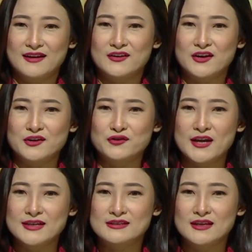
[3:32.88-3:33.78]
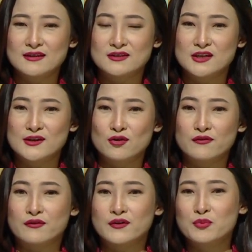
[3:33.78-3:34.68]
The country has seen the tenure
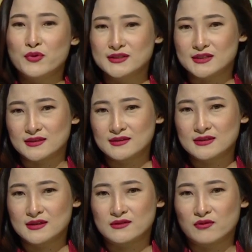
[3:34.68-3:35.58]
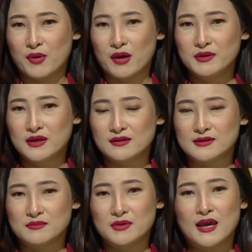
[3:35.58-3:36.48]
of three presidents since
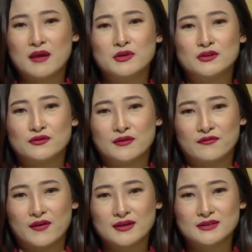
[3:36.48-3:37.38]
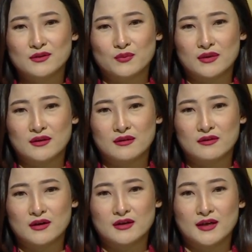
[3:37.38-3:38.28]
republicanism came into effect, with the
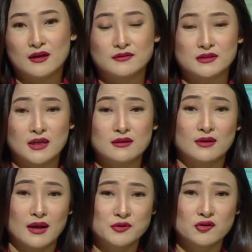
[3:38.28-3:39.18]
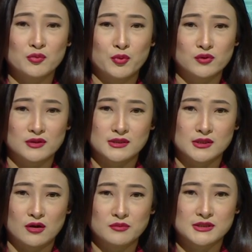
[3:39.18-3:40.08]
third head of state, Ramchandra Podal's
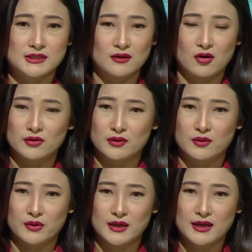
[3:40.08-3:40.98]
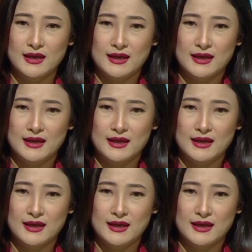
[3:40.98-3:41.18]
term, still ongoing.